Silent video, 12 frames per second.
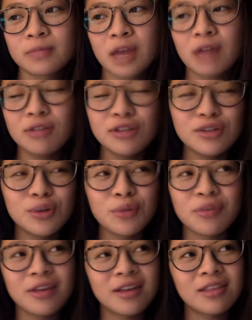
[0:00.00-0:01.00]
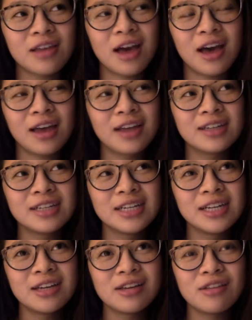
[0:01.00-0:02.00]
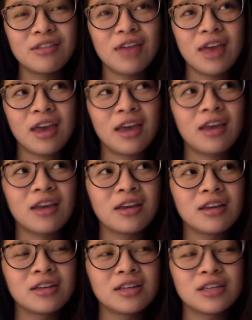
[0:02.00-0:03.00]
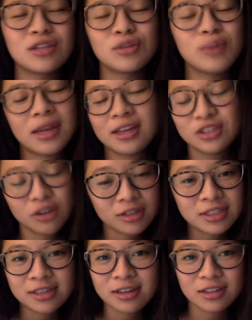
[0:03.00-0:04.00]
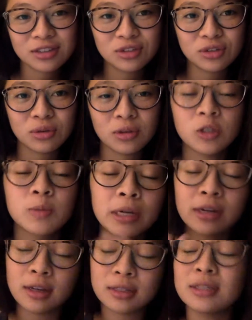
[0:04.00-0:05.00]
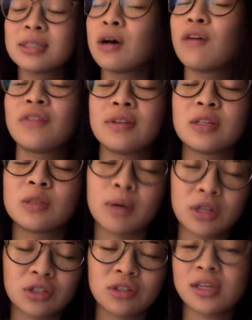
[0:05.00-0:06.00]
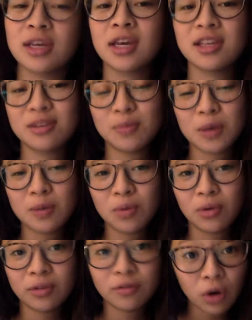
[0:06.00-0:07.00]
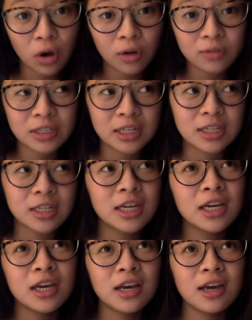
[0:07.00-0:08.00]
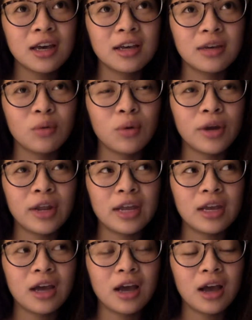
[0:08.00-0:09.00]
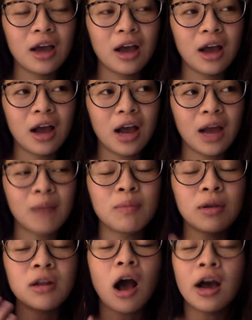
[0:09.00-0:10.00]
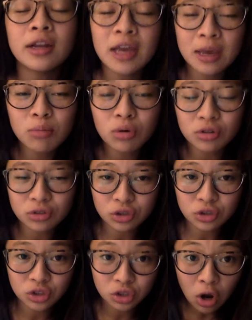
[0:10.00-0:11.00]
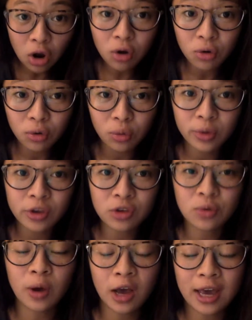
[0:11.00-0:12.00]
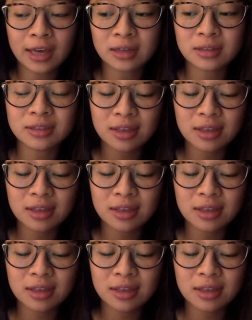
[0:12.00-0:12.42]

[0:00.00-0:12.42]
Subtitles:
I really don't think that they can do any justice to the experience itself, and especially the people involved. And what I'm unable to show you guys